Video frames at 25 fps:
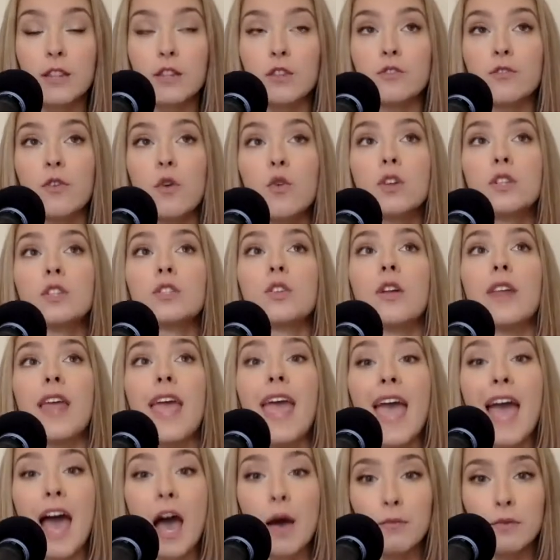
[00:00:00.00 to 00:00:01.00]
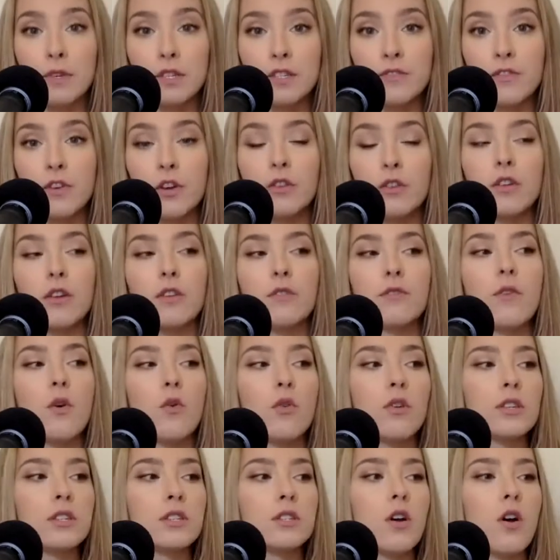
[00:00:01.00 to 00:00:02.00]
They're focused on atmosphere, they're
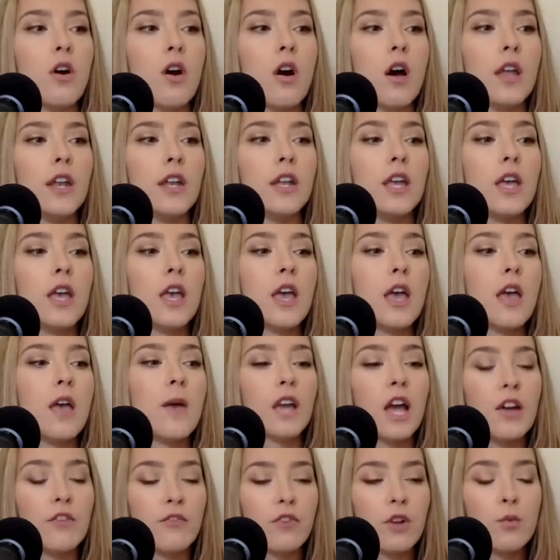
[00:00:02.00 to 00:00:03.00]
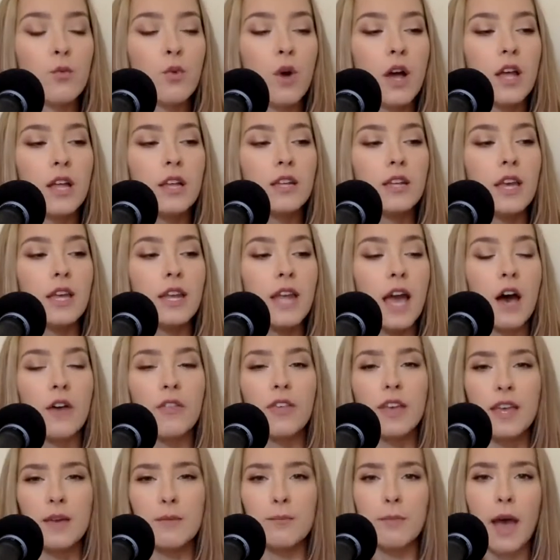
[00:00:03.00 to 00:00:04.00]
focused on everyone and how
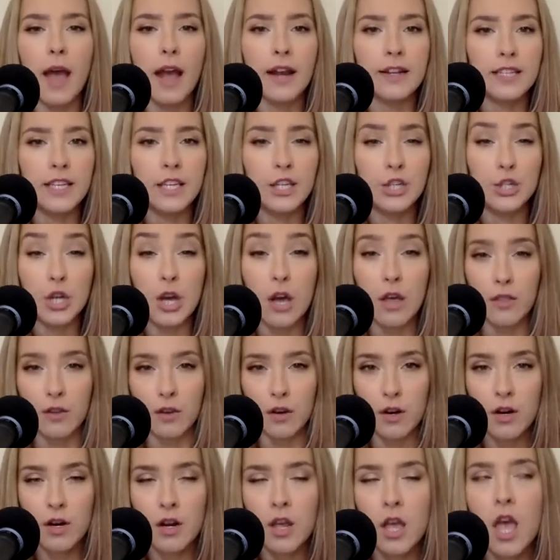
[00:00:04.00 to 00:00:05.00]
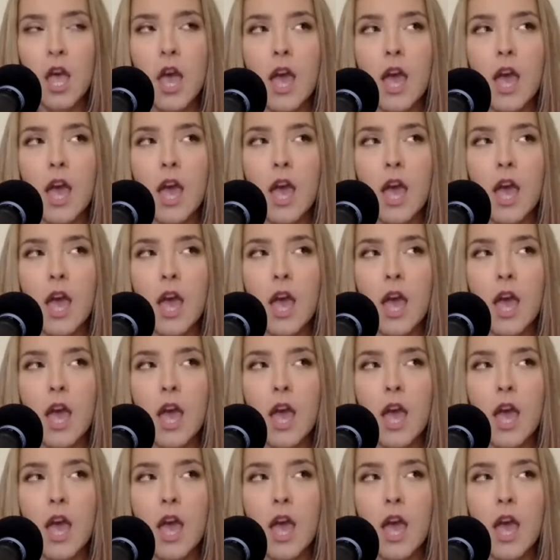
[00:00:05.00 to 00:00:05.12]
they impact each other.